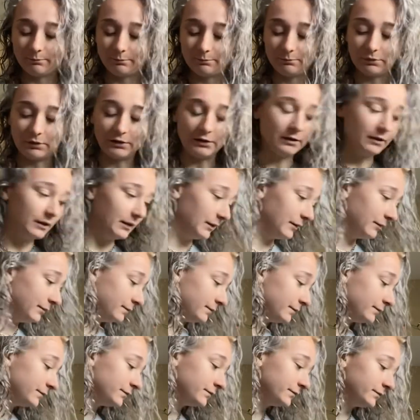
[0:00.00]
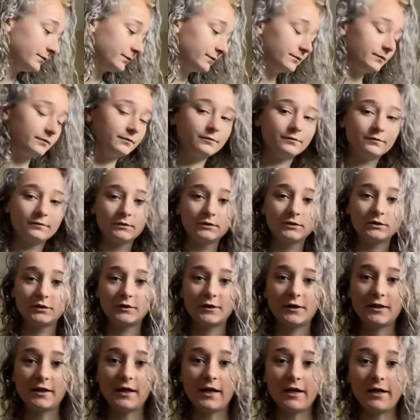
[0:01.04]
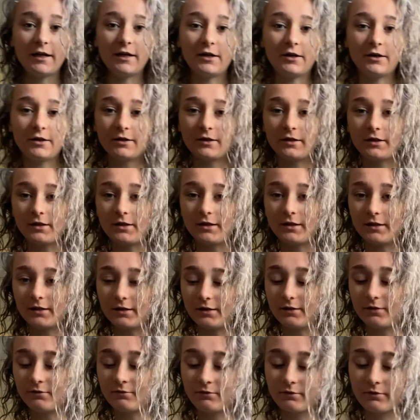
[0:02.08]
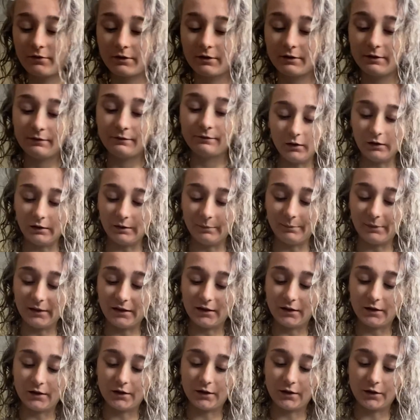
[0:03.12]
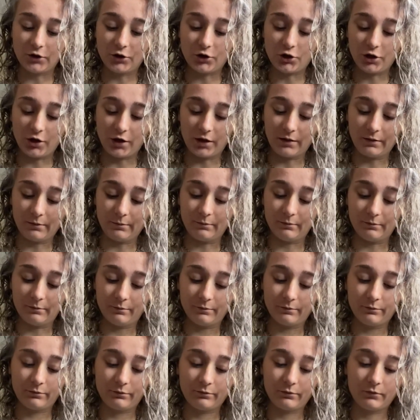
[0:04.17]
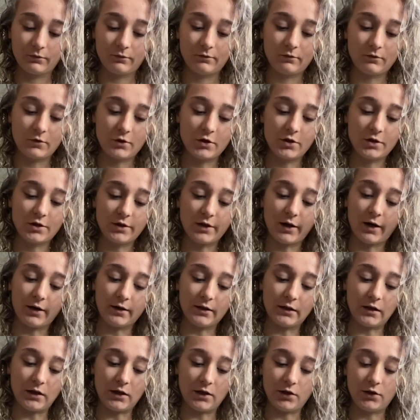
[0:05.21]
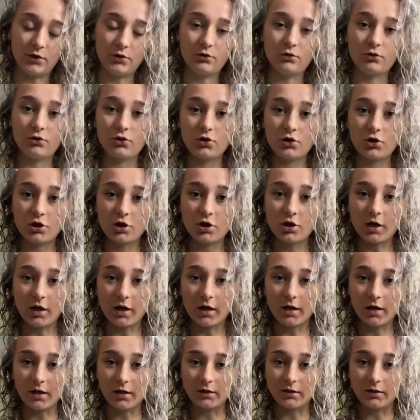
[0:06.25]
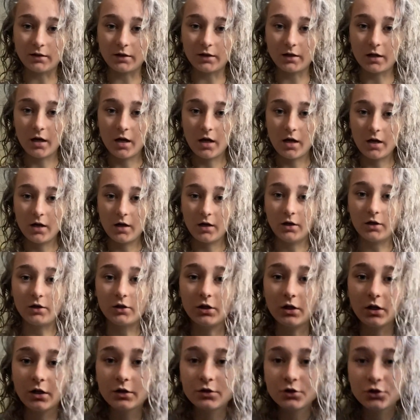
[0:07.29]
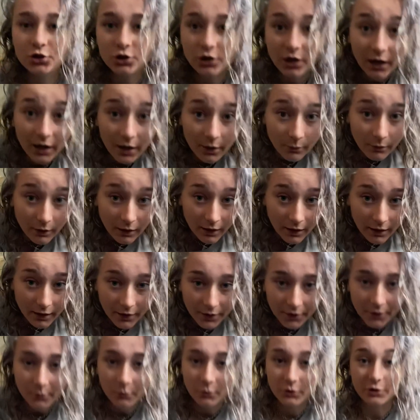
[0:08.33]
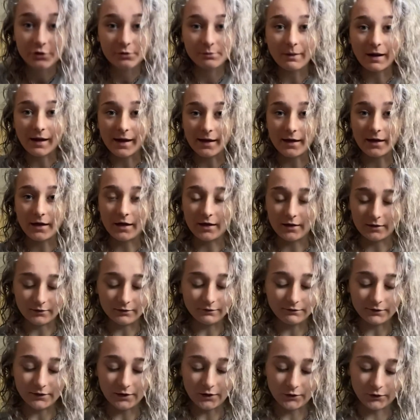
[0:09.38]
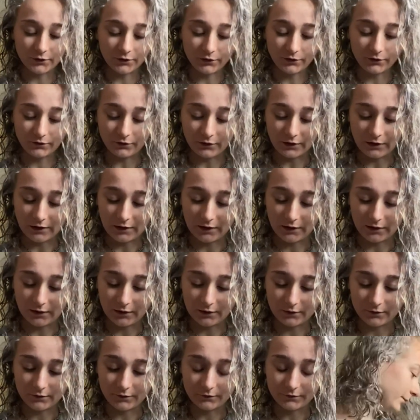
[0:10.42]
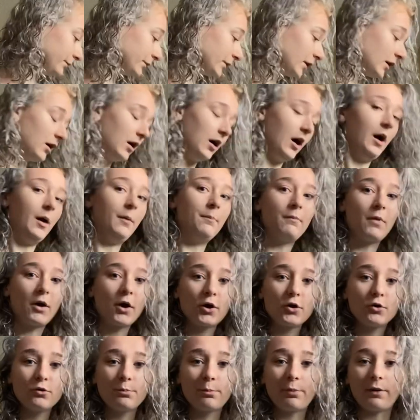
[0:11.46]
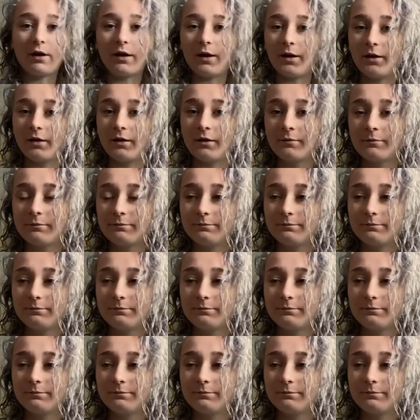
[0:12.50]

but um today i have i've been to the gym just had lunch and a shower and I wash my hair. If it looks funny. I'm hoping